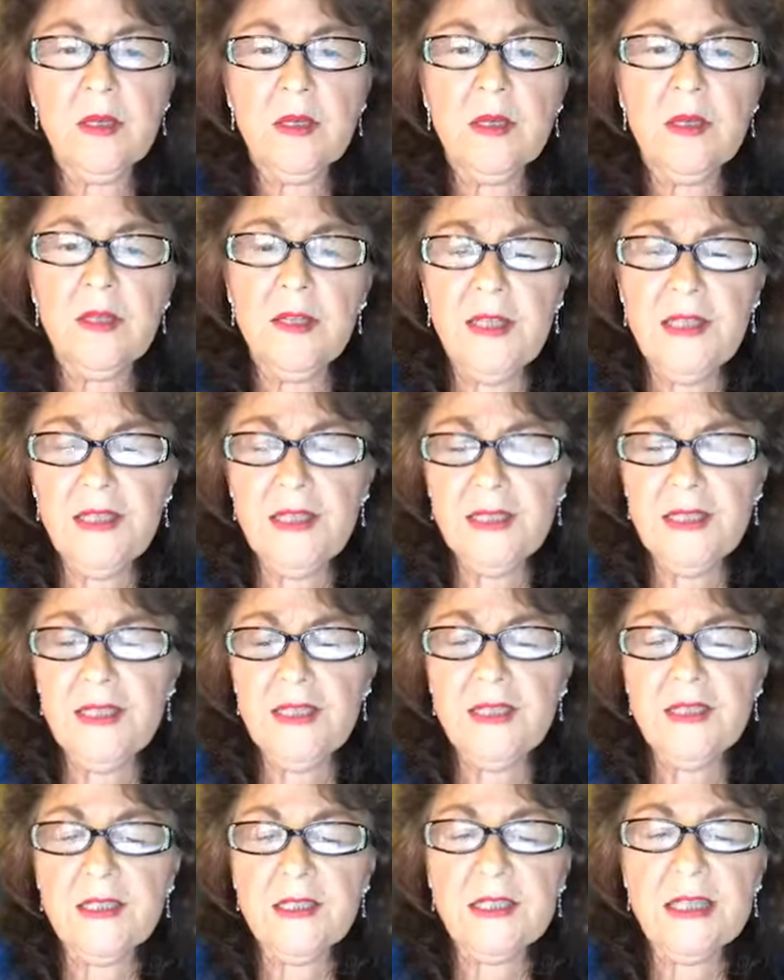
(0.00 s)
This
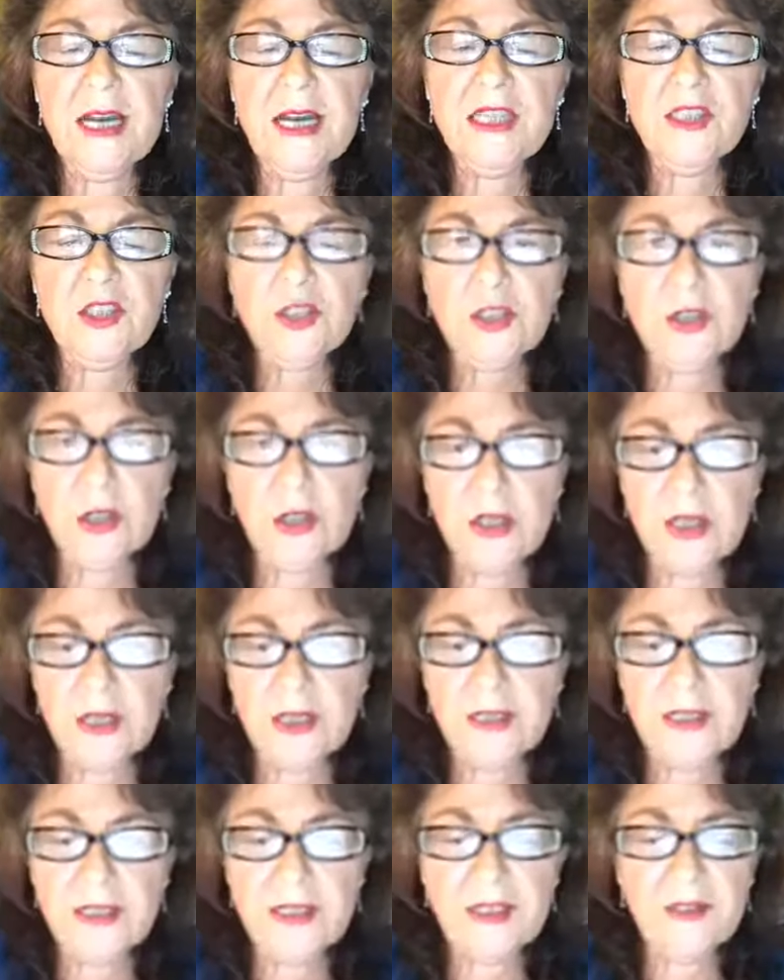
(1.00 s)
is touched
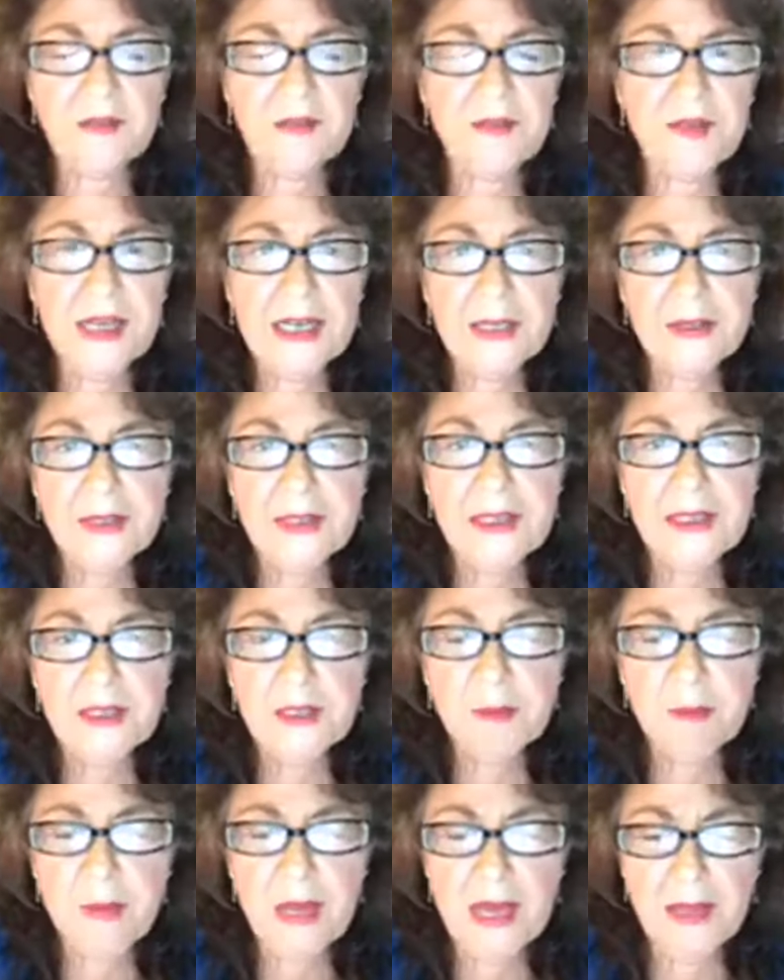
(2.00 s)
on in
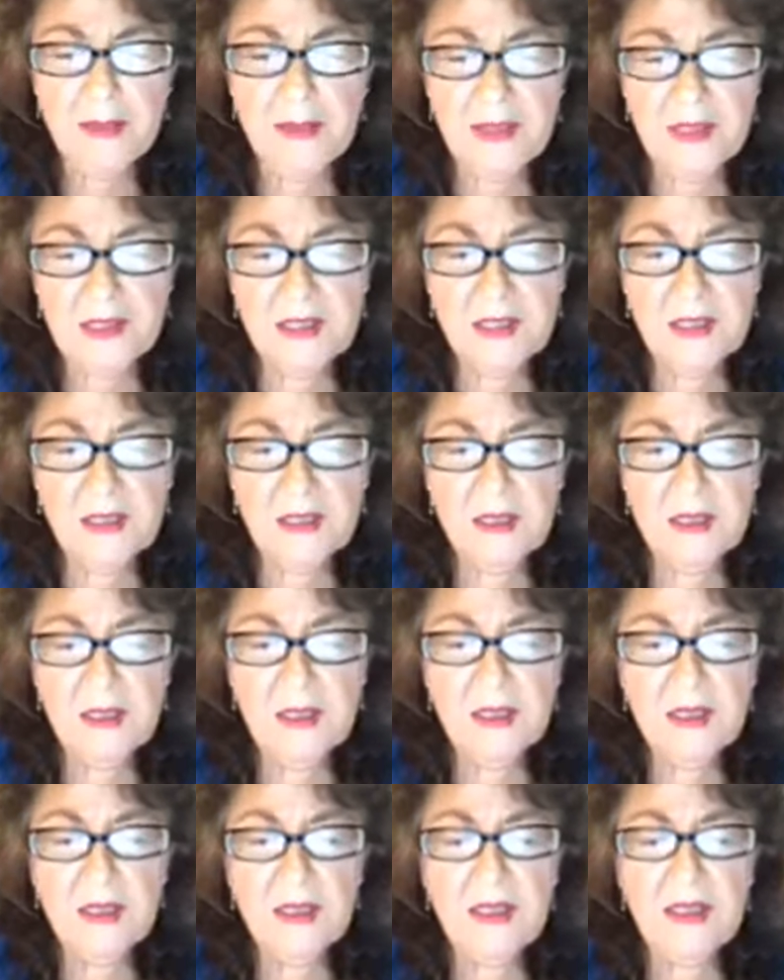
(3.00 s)
various methods
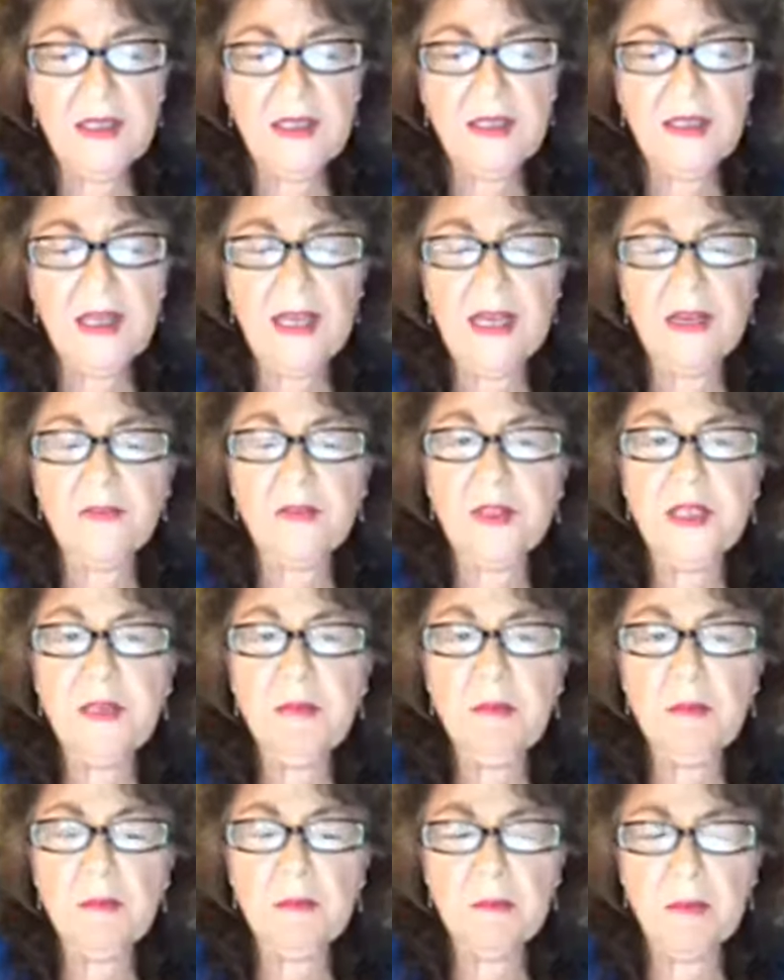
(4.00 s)
in every
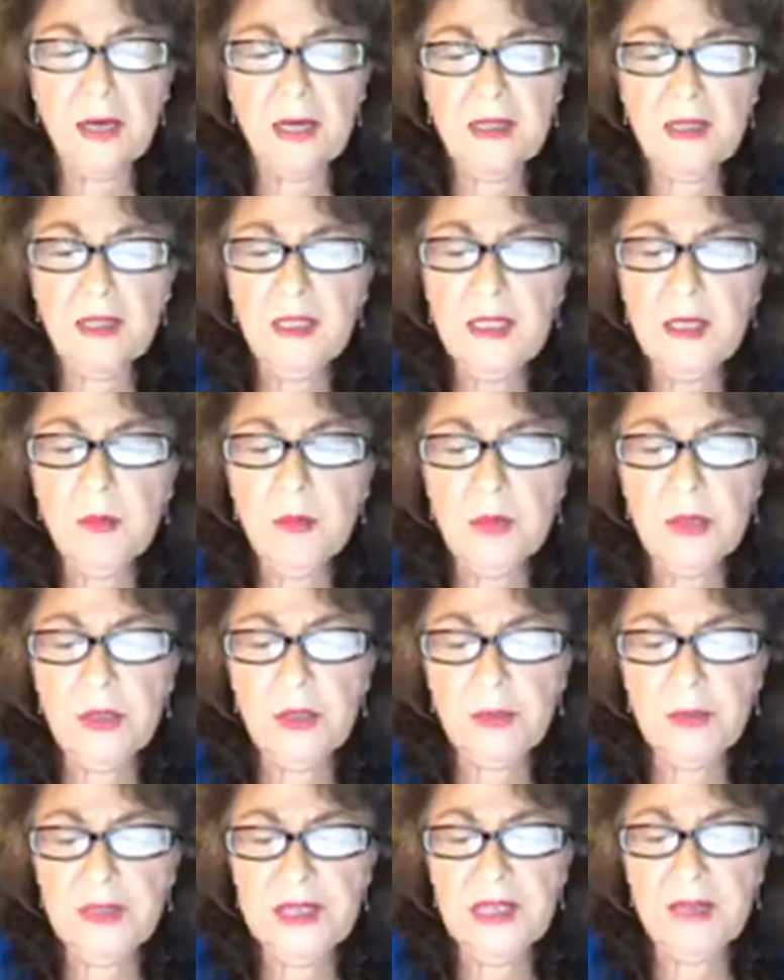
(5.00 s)
monthly
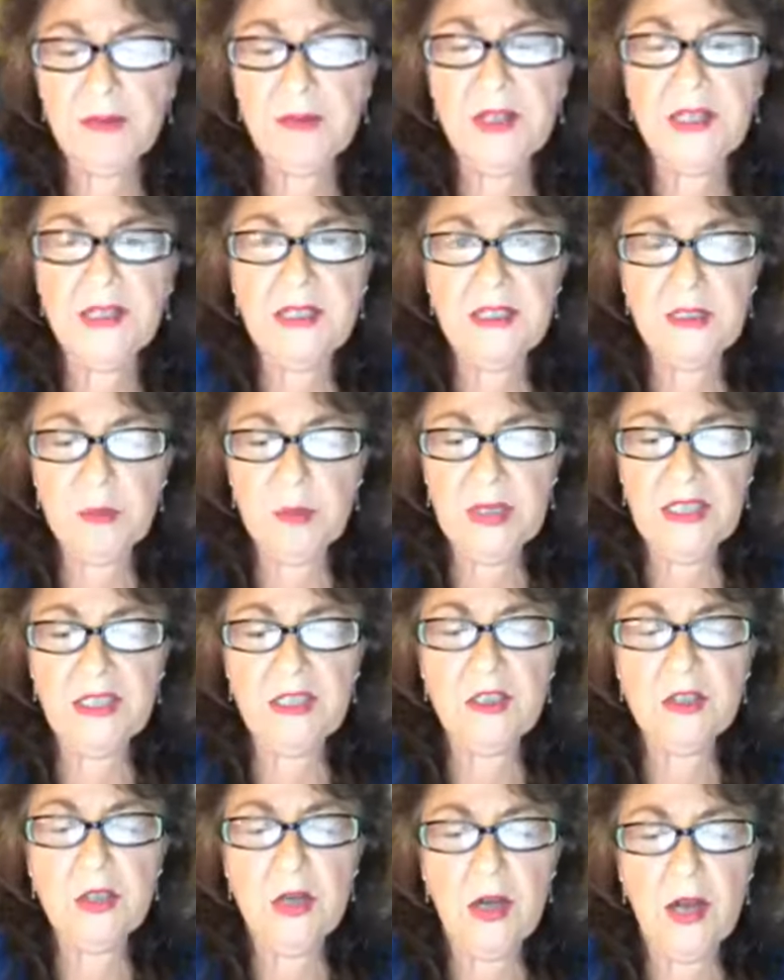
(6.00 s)
program that is
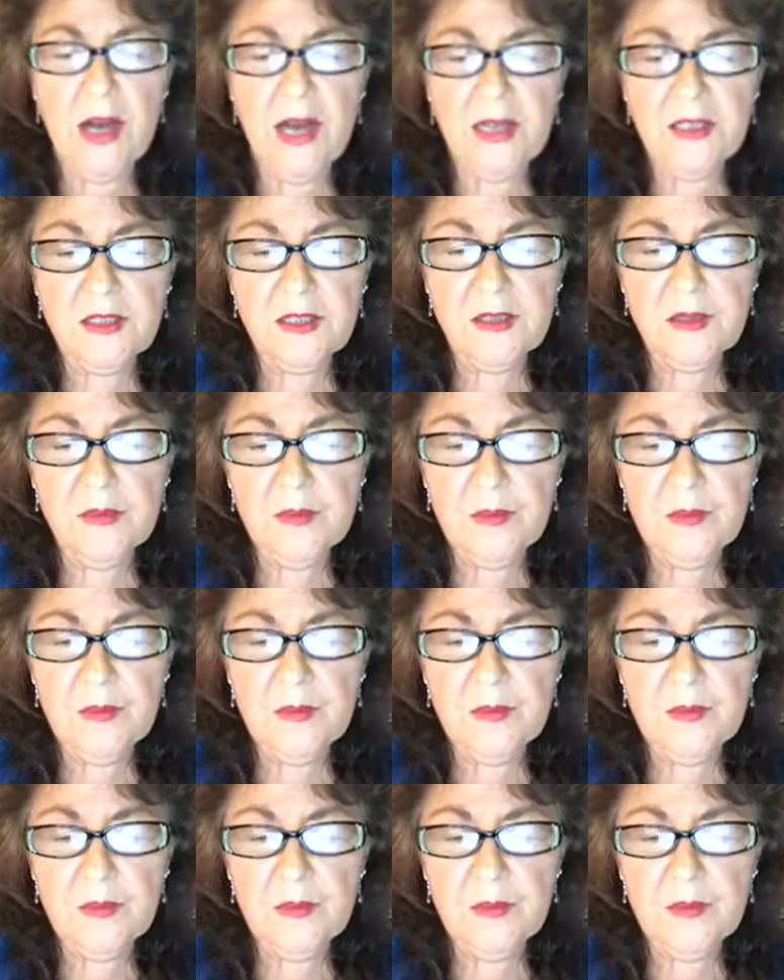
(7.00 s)
being taught.